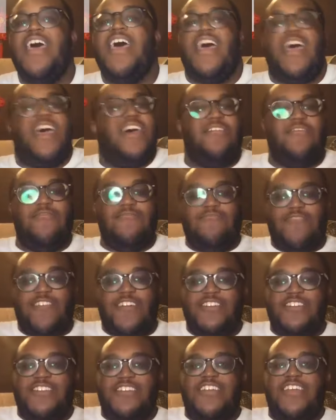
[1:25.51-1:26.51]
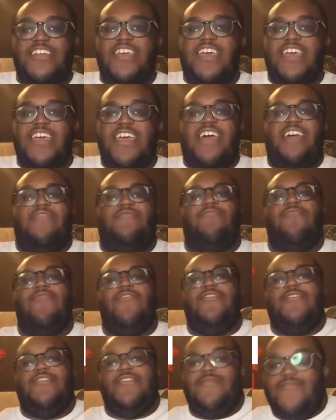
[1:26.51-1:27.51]
Hello Project has
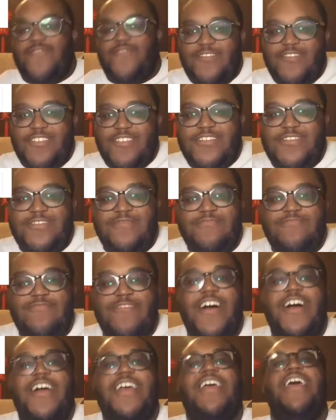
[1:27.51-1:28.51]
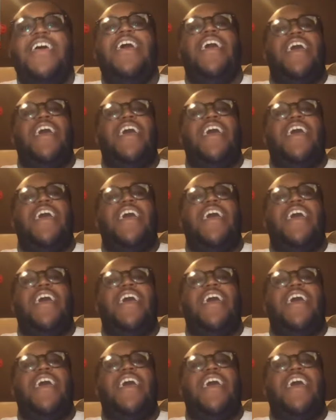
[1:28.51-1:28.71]
won the voting spot,